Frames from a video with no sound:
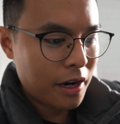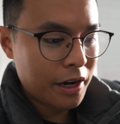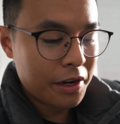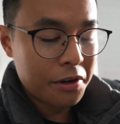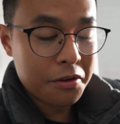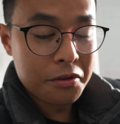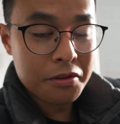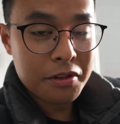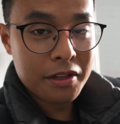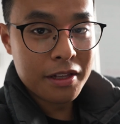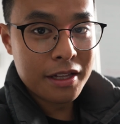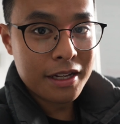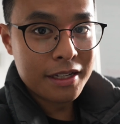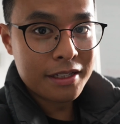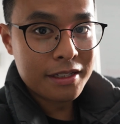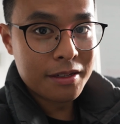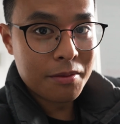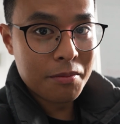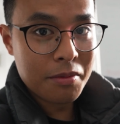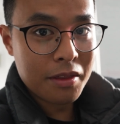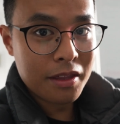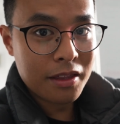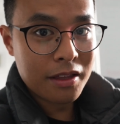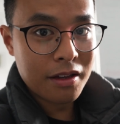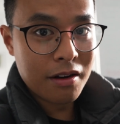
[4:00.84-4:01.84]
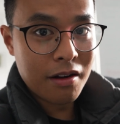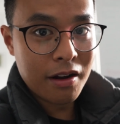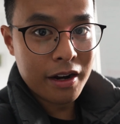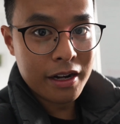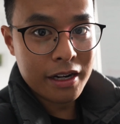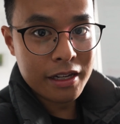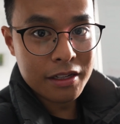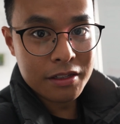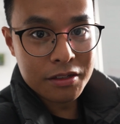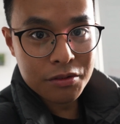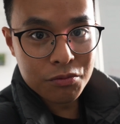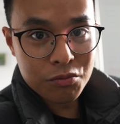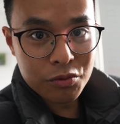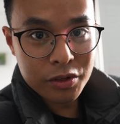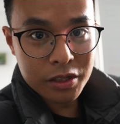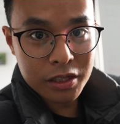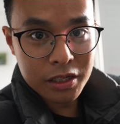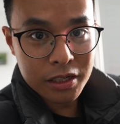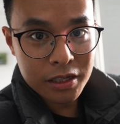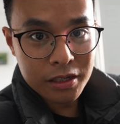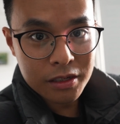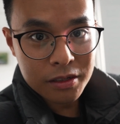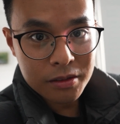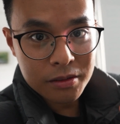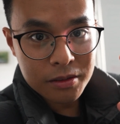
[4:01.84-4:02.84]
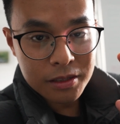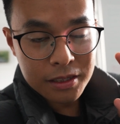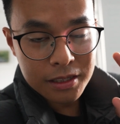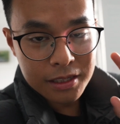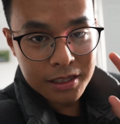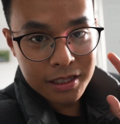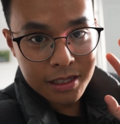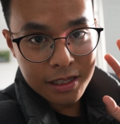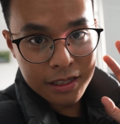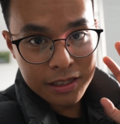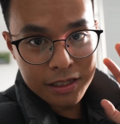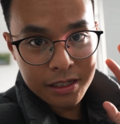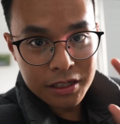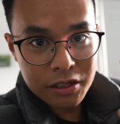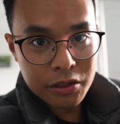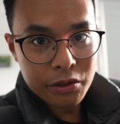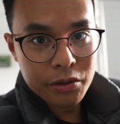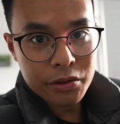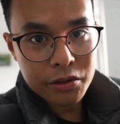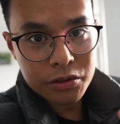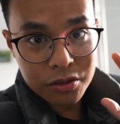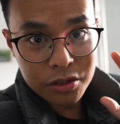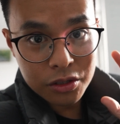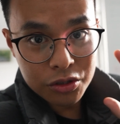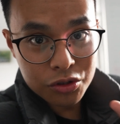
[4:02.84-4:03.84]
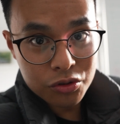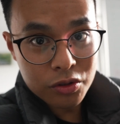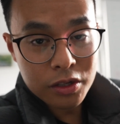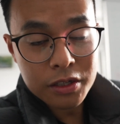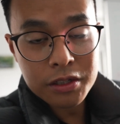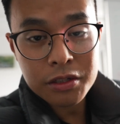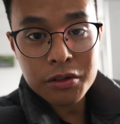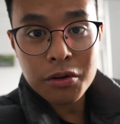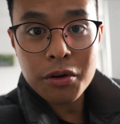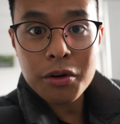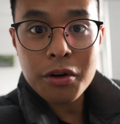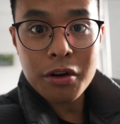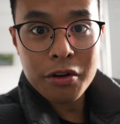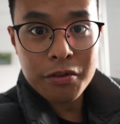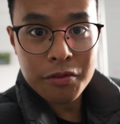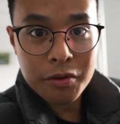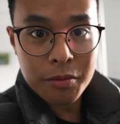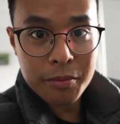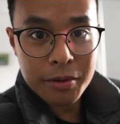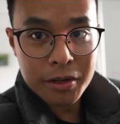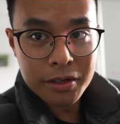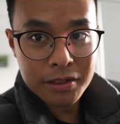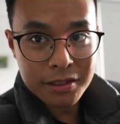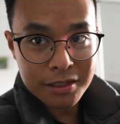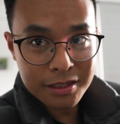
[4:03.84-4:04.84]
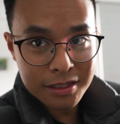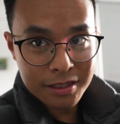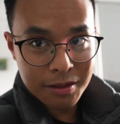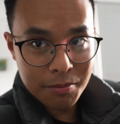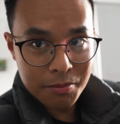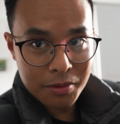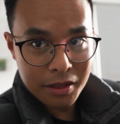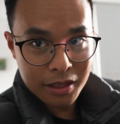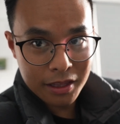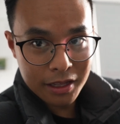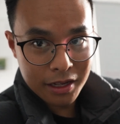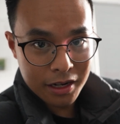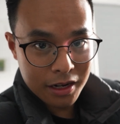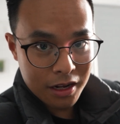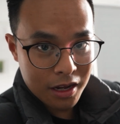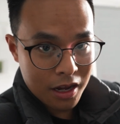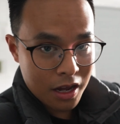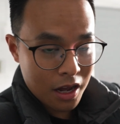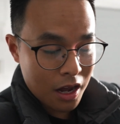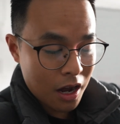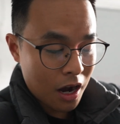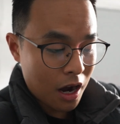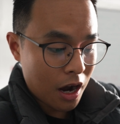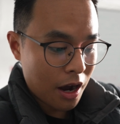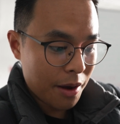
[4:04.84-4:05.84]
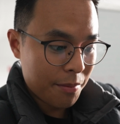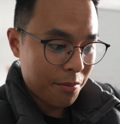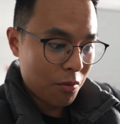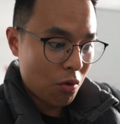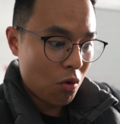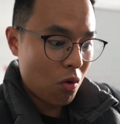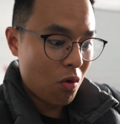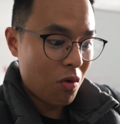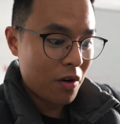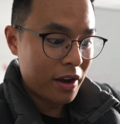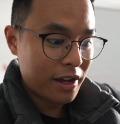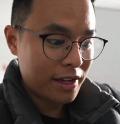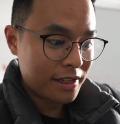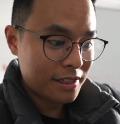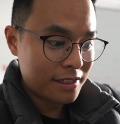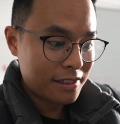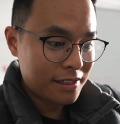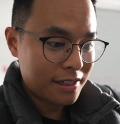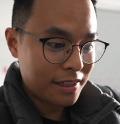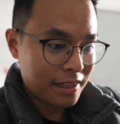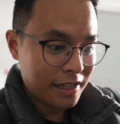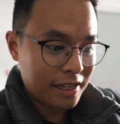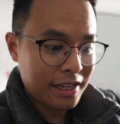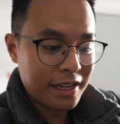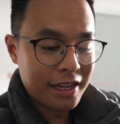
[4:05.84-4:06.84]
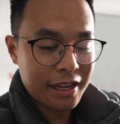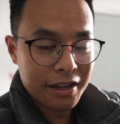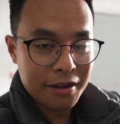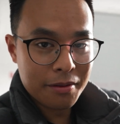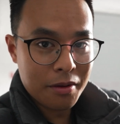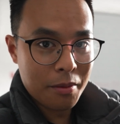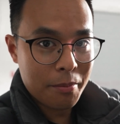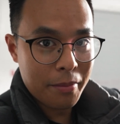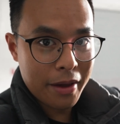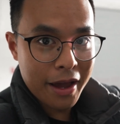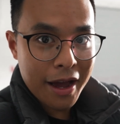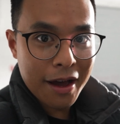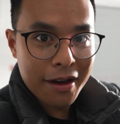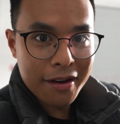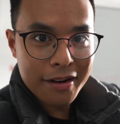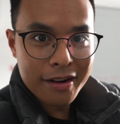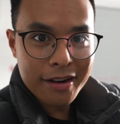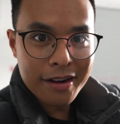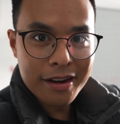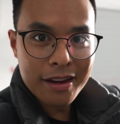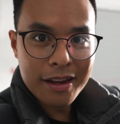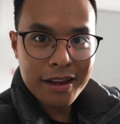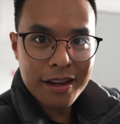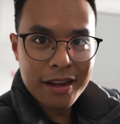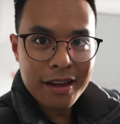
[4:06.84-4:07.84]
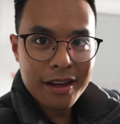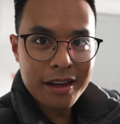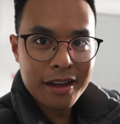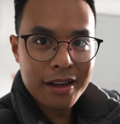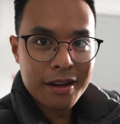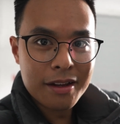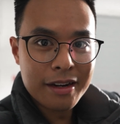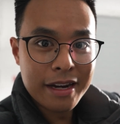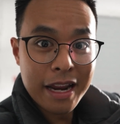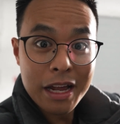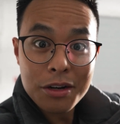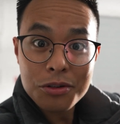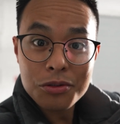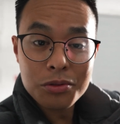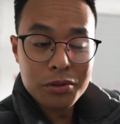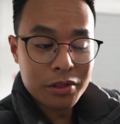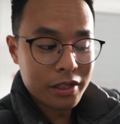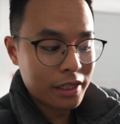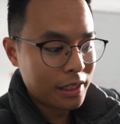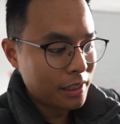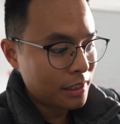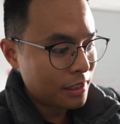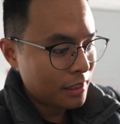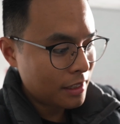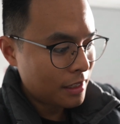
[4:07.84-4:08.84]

I know that that's something that I need to really just continue to trust God over, because it's something that I'm always thinking about naturally.